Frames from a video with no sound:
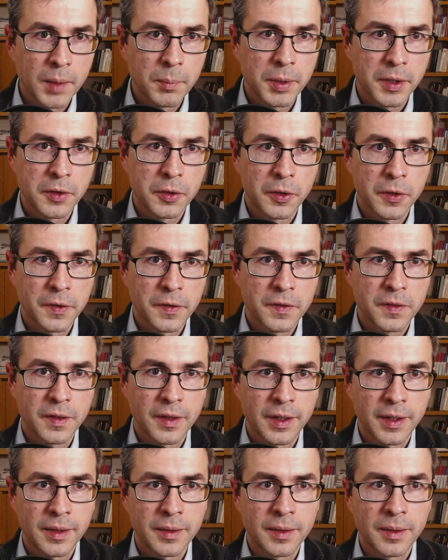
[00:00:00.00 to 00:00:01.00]
because
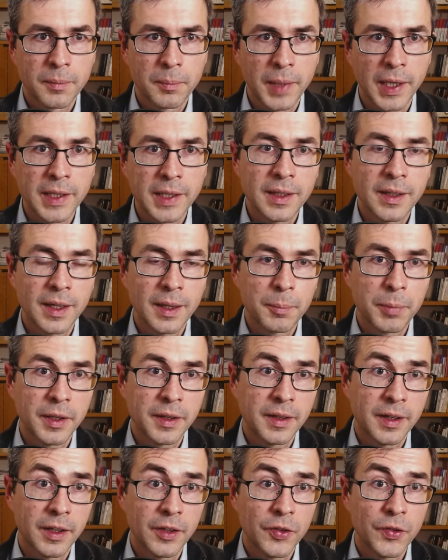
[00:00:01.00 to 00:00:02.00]
in many
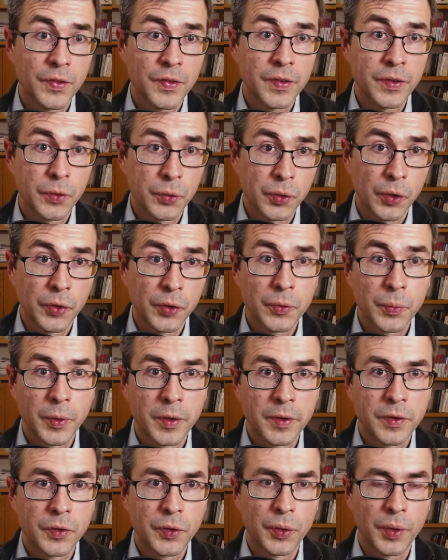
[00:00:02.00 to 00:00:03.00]
applications, you don't
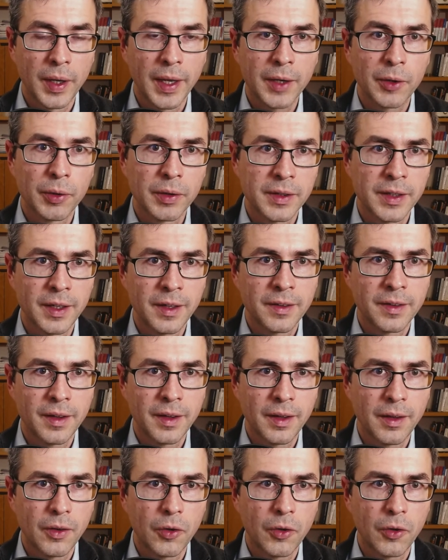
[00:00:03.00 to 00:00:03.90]
want to aggregate